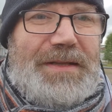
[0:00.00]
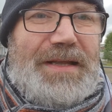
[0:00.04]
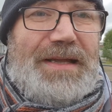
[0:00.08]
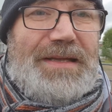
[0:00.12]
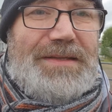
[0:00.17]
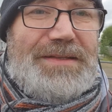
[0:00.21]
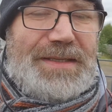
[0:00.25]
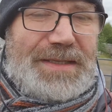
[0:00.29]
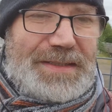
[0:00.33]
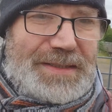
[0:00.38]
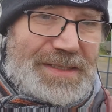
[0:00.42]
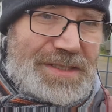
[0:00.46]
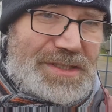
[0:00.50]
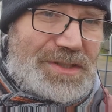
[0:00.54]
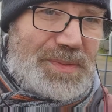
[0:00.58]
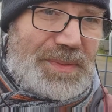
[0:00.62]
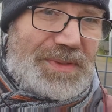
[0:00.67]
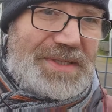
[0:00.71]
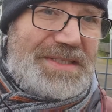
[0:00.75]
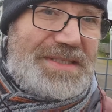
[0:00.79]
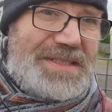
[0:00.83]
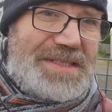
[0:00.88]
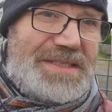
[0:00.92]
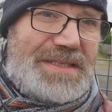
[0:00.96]
I think is
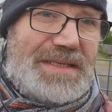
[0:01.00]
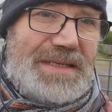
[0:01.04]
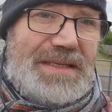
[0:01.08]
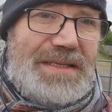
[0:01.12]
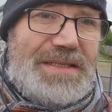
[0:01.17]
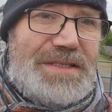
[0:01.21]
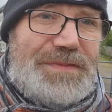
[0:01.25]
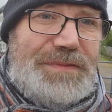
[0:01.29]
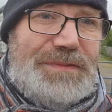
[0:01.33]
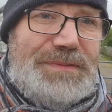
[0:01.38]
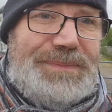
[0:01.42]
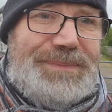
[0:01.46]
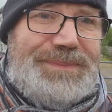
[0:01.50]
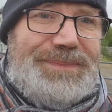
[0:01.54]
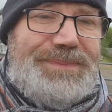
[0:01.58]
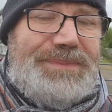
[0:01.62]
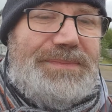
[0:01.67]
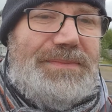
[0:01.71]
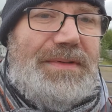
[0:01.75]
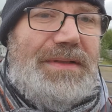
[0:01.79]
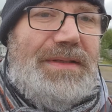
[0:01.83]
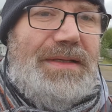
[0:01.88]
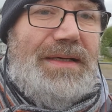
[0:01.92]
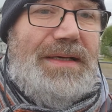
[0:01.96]
quite disgraceful.
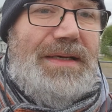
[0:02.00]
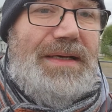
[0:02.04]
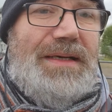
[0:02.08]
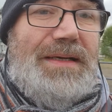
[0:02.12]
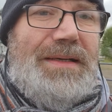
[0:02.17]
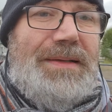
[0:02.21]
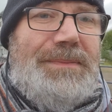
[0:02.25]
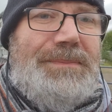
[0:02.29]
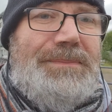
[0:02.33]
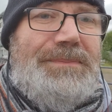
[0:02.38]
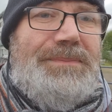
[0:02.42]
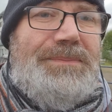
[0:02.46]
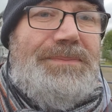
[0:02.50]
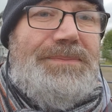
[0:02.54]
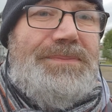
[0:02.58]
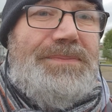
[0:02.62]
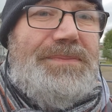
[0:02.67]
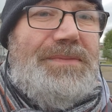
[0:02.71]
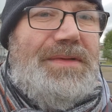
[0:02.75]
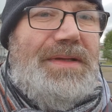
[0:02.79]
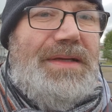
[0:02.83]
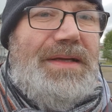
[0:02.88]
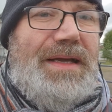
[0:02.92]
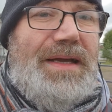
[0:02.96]

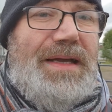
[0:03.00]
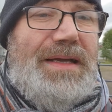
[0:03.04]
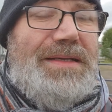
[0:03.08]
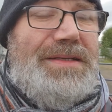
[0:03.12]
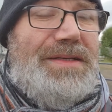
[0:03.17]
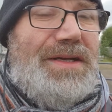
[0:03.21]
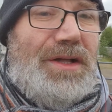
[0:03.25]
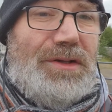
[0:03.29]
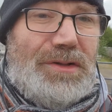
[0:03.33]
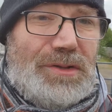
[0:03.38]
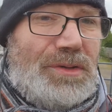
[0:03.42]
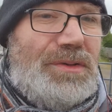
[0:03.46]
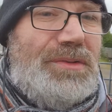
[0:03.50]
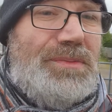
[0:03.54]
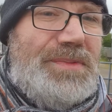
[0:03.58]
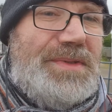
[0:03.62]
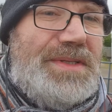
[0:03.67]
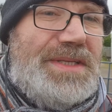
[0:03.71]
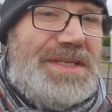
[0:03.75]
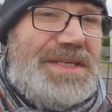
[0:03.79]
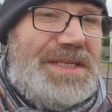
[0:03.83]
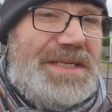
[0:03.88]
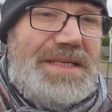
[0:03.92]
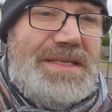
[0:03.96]
And along
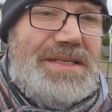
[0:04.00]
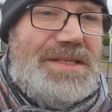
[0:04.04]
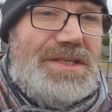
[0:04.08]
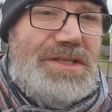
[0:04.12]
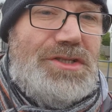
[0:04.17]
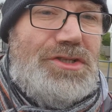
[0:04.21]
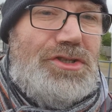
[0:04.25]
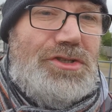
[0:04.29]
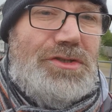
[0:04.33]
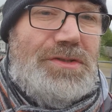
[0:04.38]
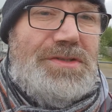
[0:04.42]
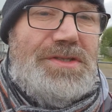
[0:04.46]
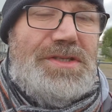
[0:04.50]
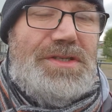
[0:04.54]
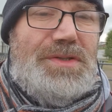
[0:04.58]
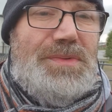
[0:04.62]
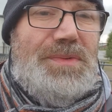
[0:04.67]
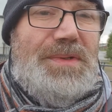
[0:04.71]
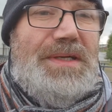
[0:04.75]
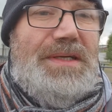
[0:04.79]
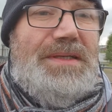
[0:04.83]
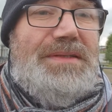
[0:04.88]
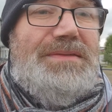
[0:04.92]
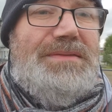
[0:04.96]
with the scenes in George
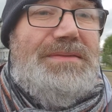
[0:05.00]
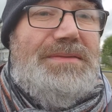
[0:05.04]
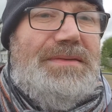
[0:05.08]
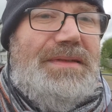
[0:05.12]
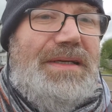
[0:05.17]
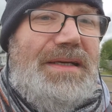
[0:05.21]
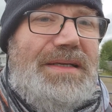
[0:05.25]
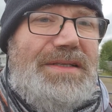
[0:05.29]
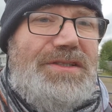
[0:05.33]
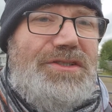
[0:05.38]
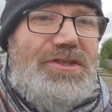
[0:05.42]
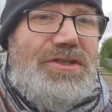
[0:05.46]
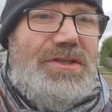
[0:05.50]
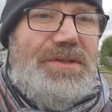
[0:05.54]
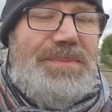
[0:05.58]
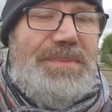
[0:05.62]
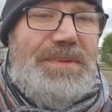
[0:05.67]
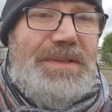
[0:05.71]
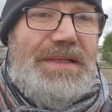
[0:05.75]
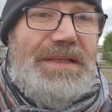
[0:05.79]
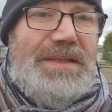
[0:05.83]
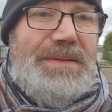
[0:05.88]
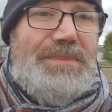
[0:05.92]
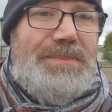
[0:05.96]
Square, it should
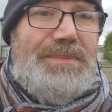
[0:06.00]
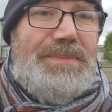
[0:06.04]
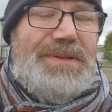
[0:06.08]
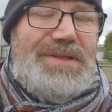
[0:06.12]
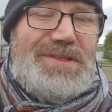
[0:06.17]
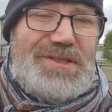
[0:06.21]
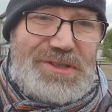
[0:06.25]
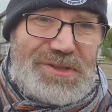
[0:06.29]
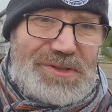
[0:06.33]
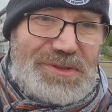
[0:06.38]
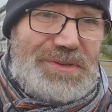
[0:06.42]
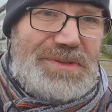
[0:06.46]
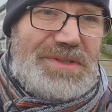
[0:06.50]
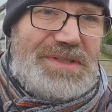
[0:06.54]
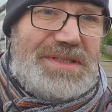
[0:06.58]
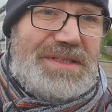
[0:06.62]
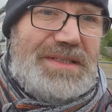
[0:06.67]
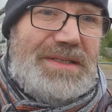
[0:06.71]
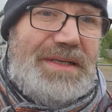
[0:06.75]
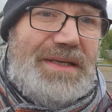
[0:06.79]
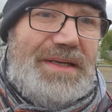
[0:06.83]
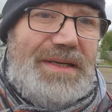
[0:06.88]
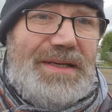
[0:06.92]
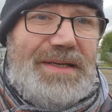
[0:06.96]
be pursued
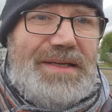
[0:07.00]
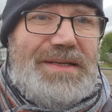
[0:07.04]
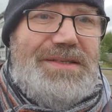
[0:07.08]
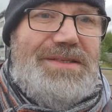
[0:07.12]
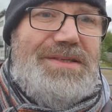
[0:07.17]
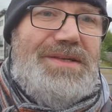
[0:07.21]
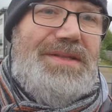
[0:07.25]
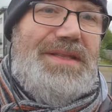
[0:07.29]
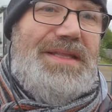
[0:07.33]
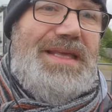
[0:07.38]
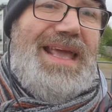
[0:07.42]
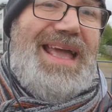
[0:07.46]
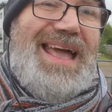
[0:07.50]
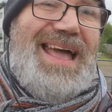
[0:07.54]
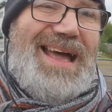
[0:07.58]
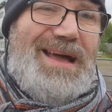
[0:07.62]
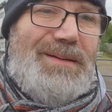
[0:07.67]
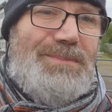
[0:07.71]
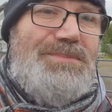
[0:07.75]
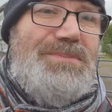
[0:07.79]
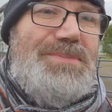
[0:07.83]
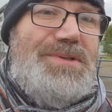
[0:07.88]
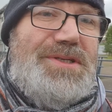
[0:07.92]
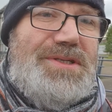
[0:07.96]
to the
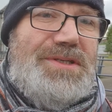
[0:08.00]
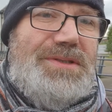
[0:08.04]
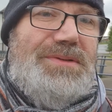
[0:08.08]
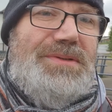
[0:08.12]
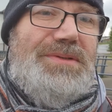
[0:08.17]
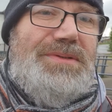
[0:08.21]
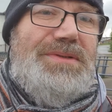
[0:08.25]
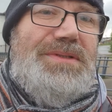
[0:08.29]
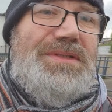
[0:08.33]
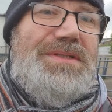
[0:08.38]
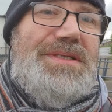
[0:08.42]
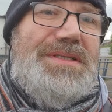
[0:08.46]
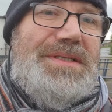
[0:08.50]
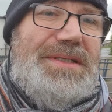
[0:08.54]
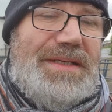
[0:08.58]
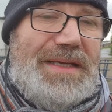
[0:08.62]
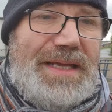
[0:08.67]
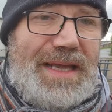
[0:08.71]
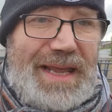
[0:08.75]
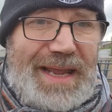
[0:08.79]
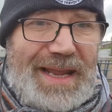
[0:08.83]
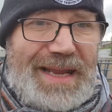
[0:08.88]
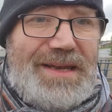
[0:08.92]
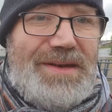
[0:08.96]
absolute
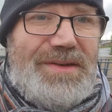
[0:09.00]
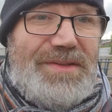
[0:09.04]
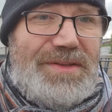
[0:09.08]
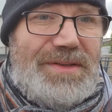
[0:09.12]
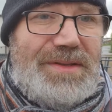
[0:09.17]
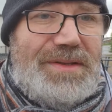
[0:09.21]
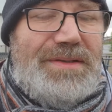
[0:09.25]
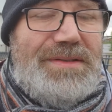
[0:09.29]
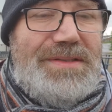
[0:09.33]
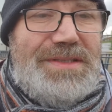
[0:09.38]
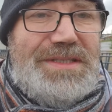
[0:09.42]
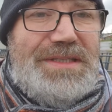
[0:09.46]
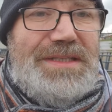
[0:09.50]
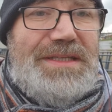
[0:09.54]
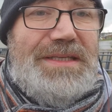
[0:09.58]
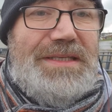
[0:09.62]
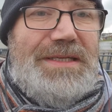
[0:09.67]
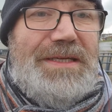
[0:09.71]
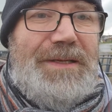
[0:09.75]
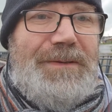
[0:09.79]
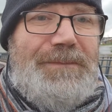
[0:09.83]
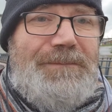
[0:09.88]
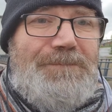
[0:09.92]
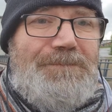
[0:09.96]
nth
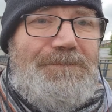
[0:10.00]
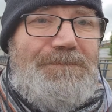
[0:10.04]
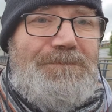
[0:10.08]
degree.